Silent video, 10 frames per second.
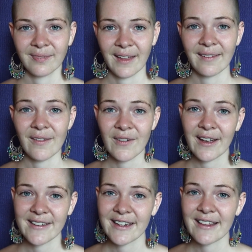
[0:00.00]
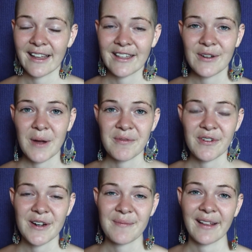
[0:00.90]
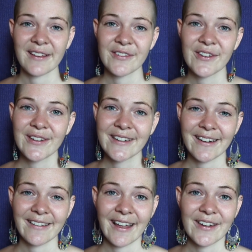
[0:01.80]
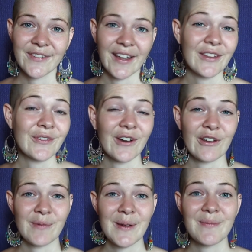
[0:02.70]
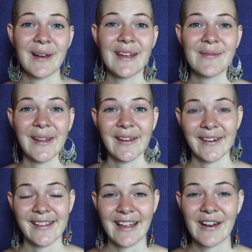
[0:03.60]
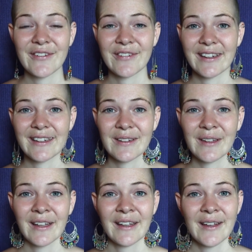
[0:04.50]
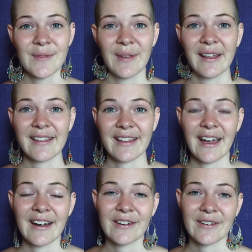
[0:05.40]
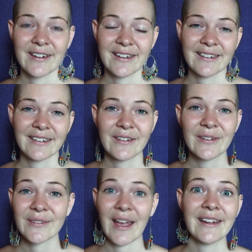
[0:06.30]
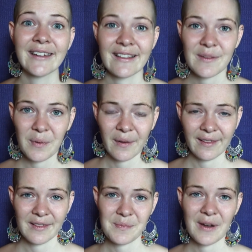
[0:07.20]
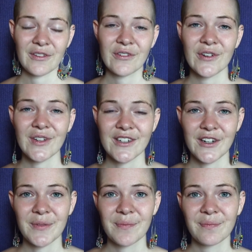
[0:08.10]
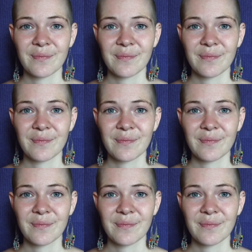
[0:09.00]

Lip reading: And that will actually set you up for a better future than when you would have been blaming yourself and being scared or already disappointed about the future.